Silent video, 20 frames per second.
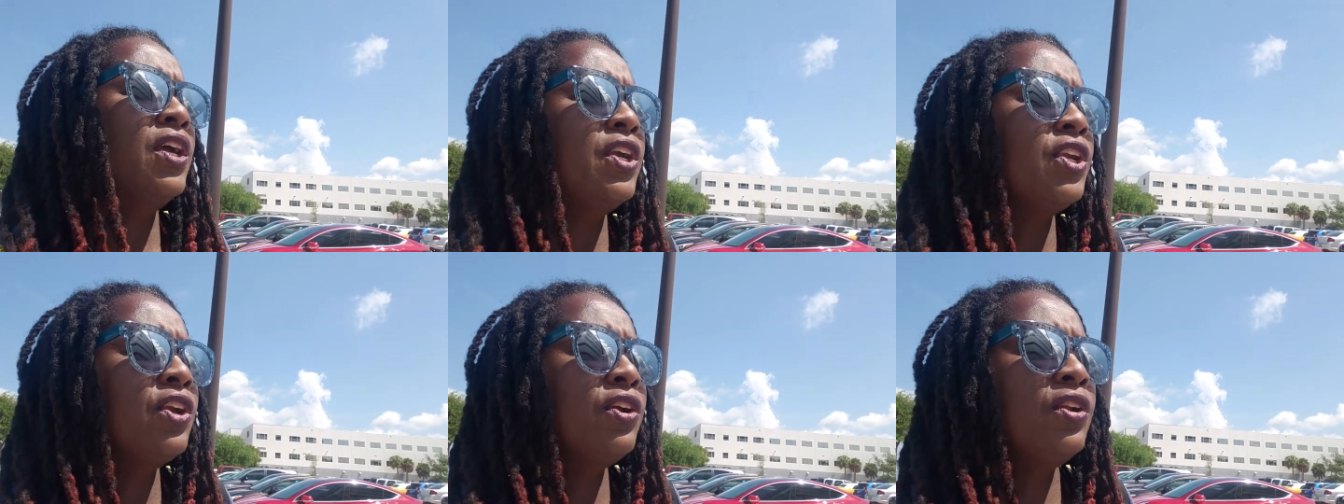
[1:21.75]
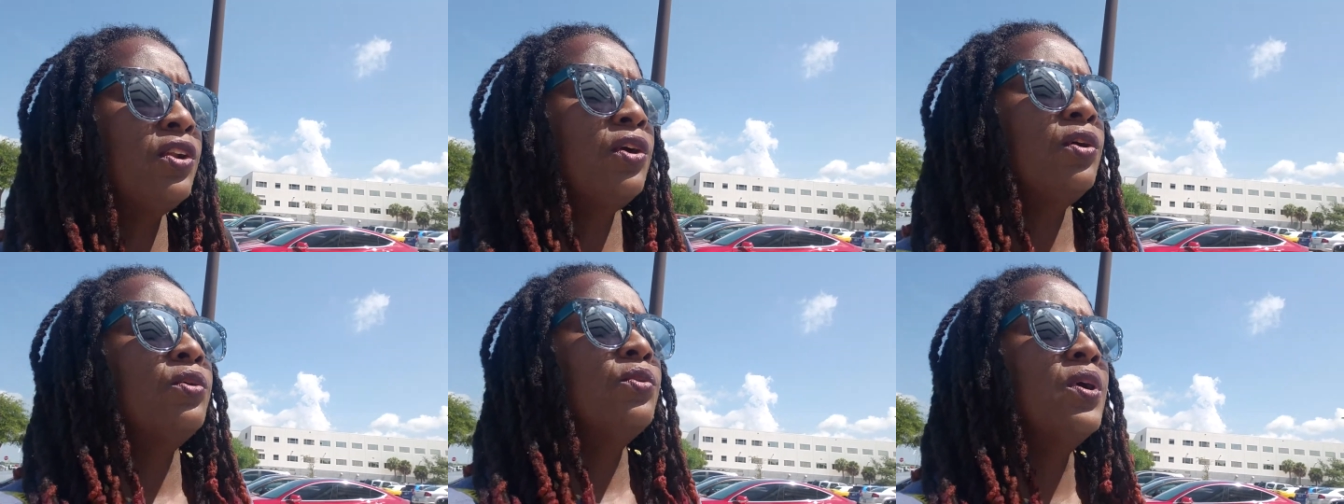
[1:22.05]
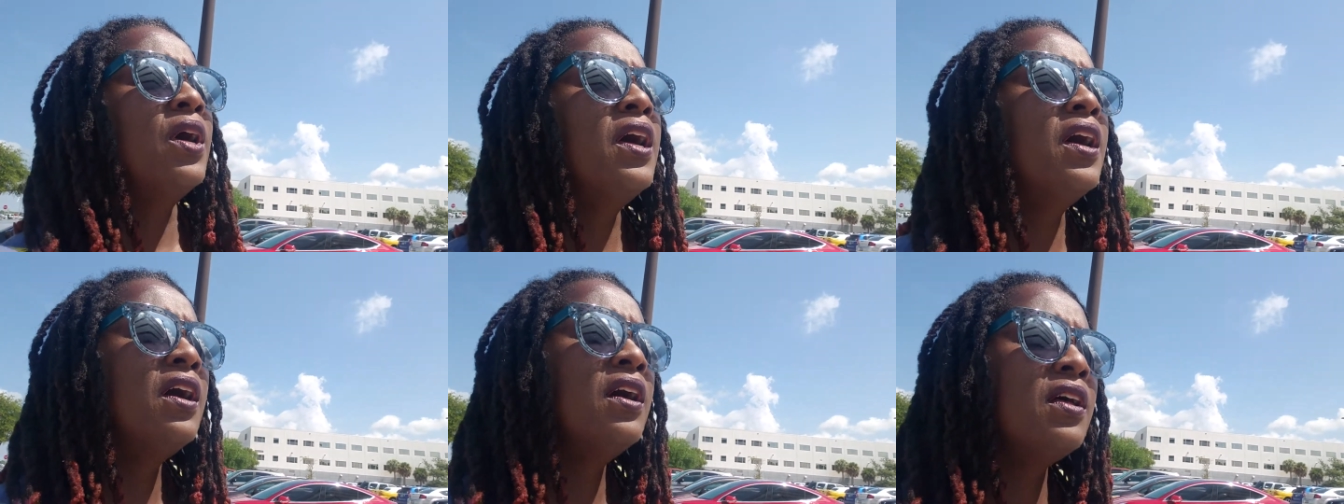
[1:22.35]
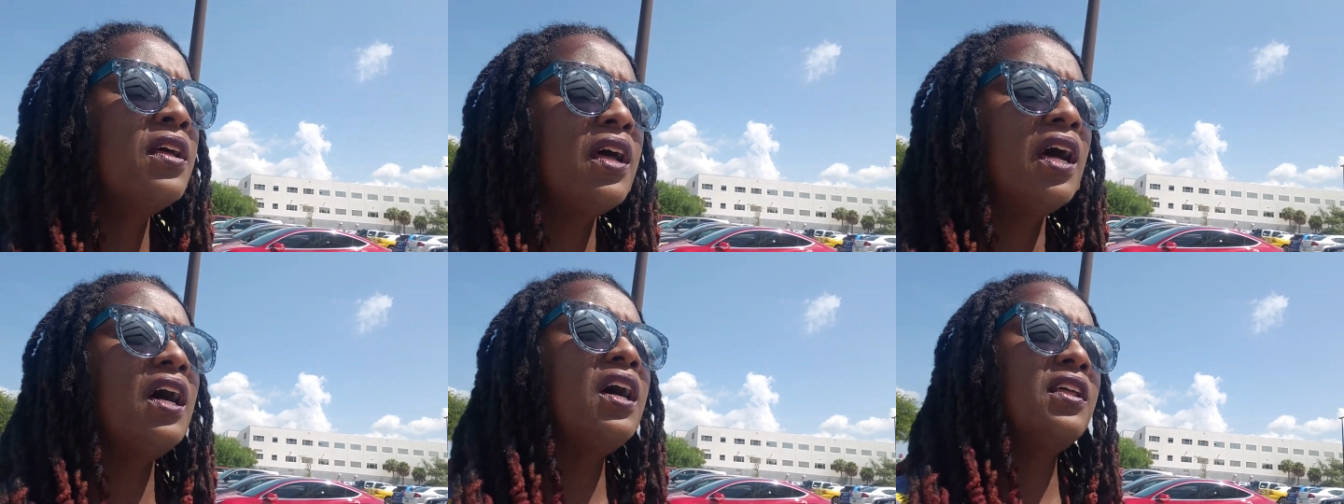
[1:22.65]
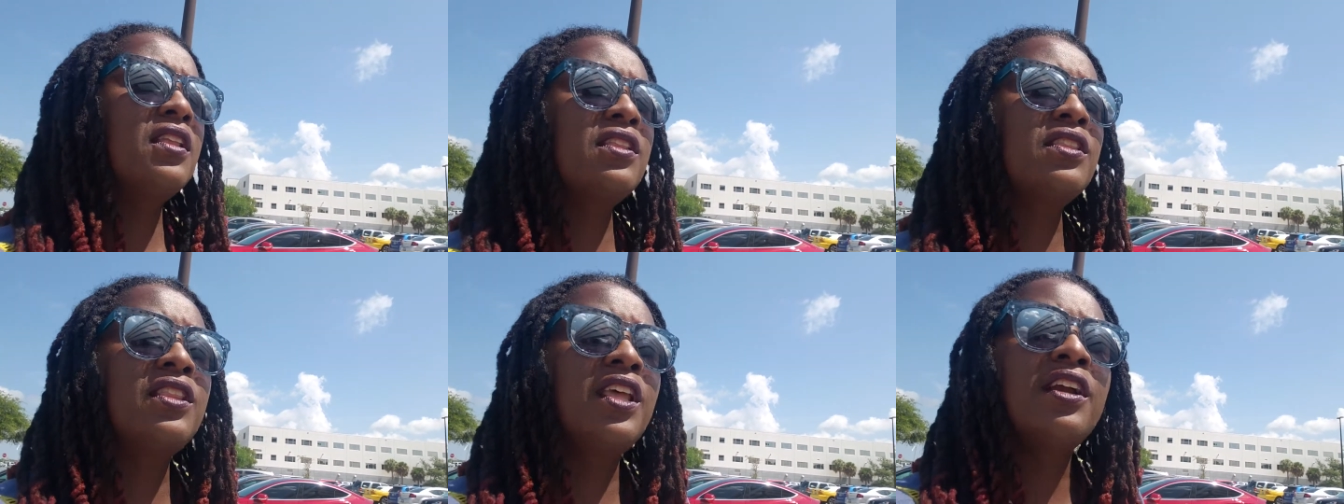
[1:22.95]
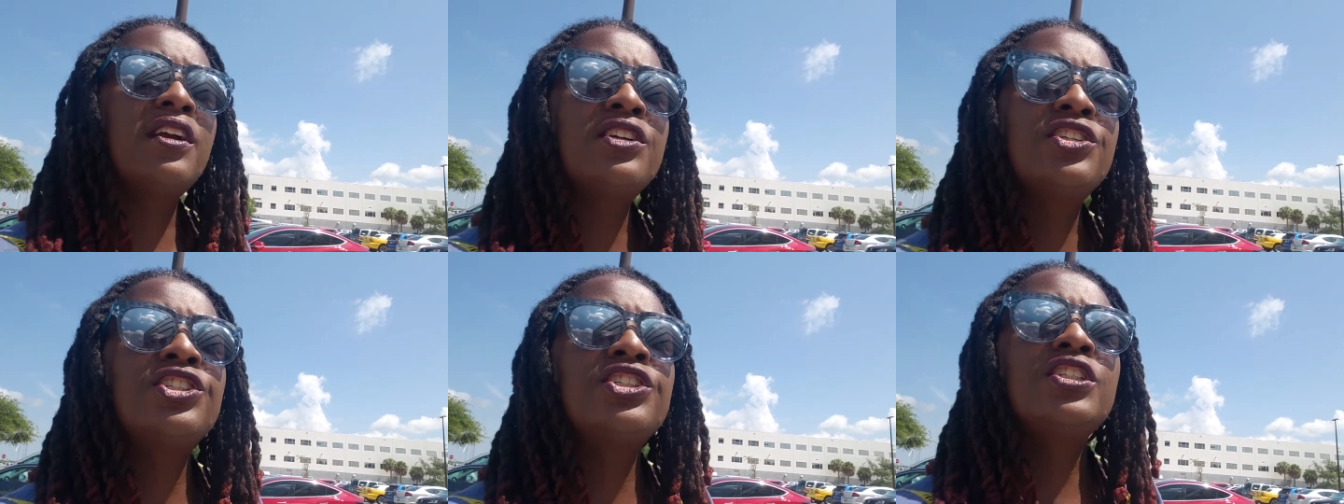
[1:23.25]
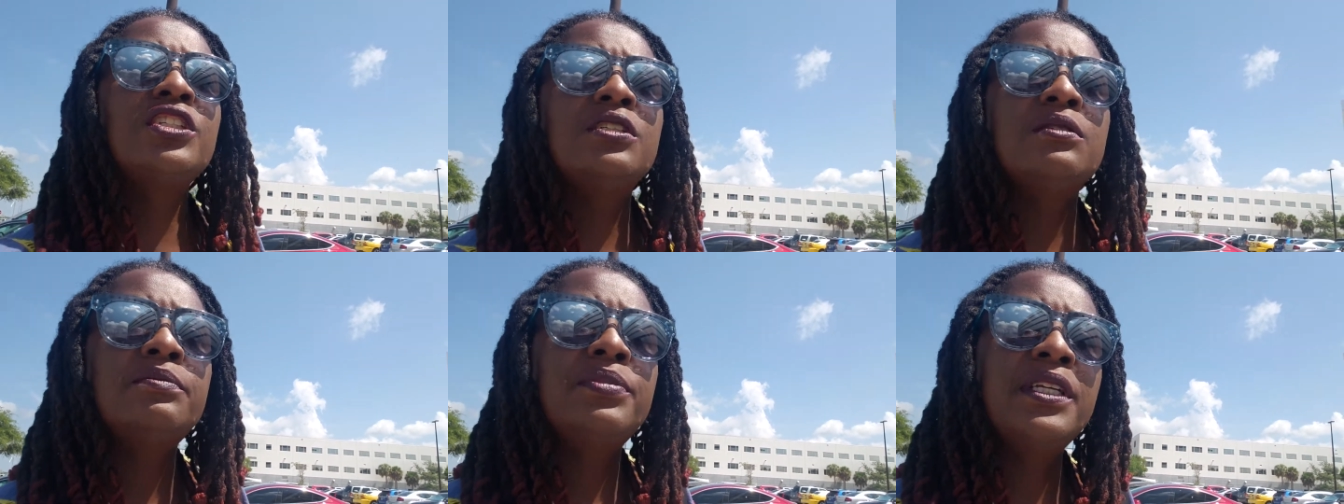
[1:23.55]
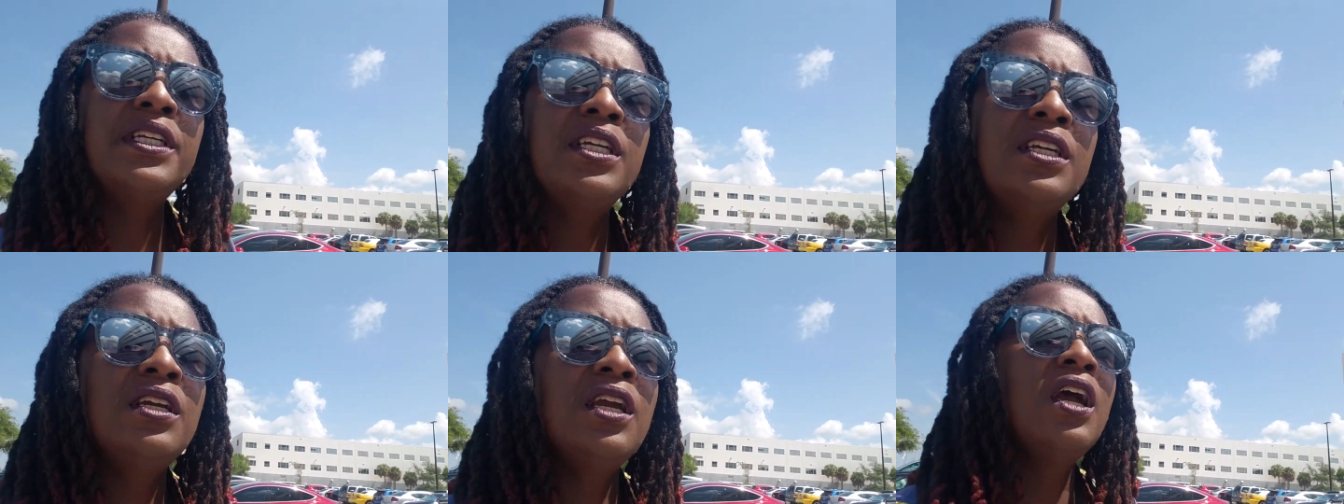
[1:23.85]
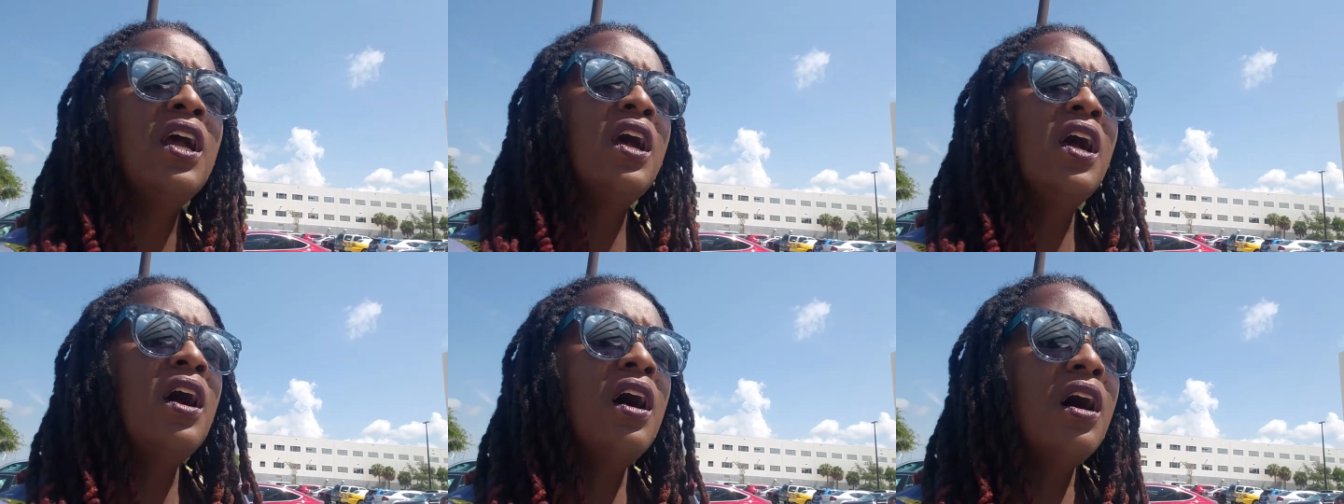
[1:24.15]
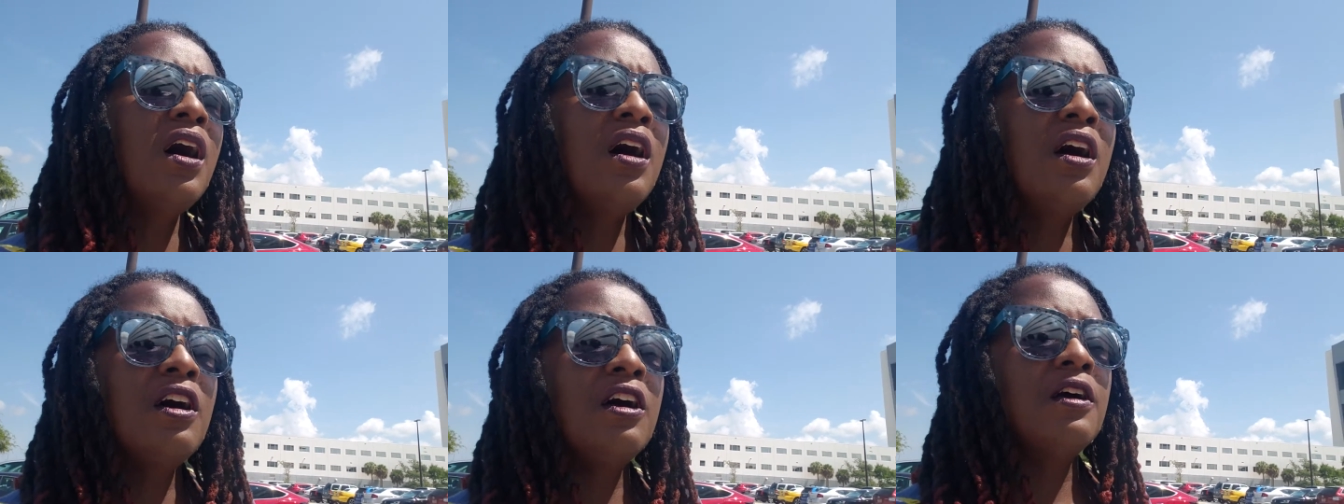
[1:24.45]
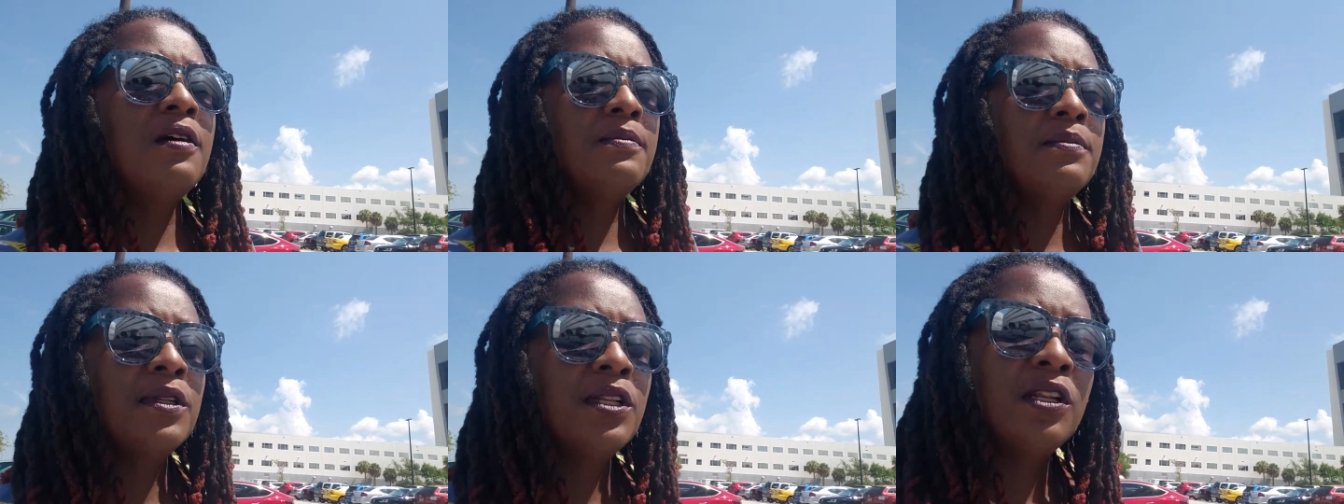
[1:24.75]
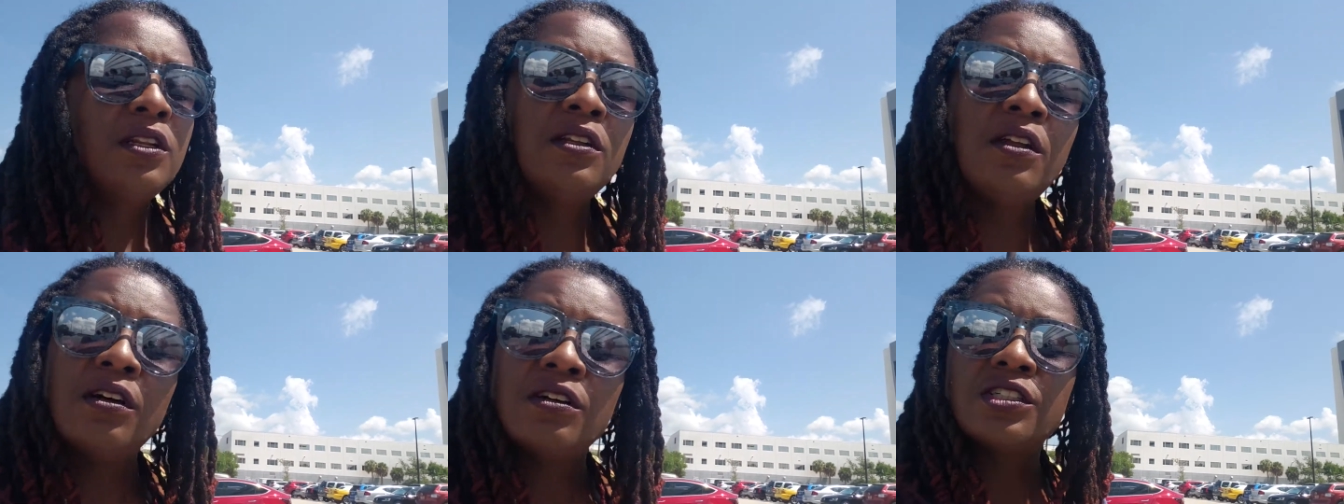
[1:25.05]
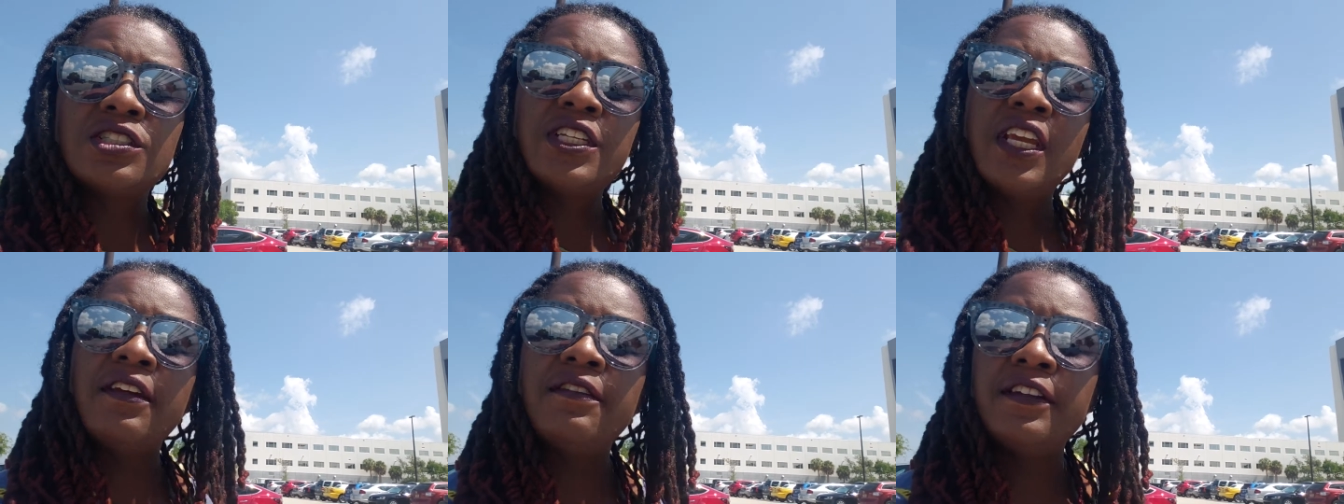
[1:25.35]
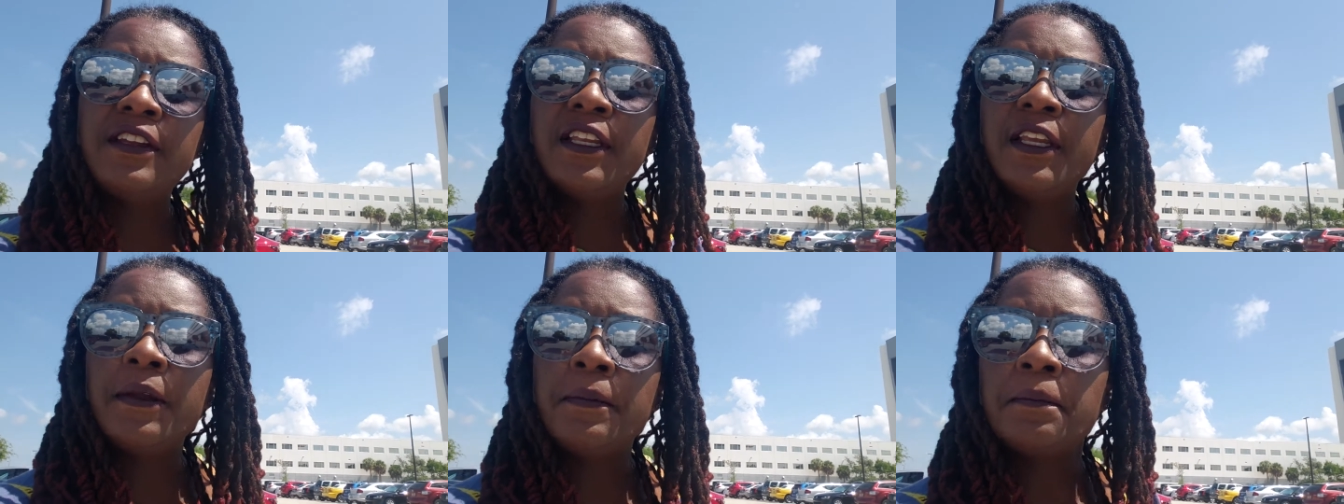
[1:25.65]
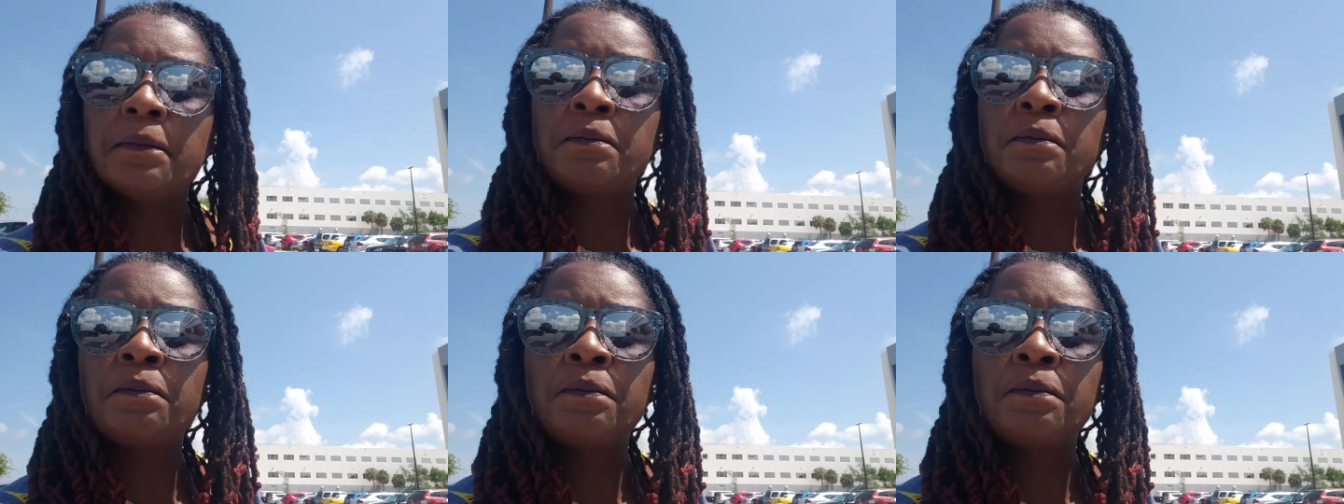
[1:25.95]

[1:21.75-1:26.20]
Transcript: you know, uh, there should be um, longevity.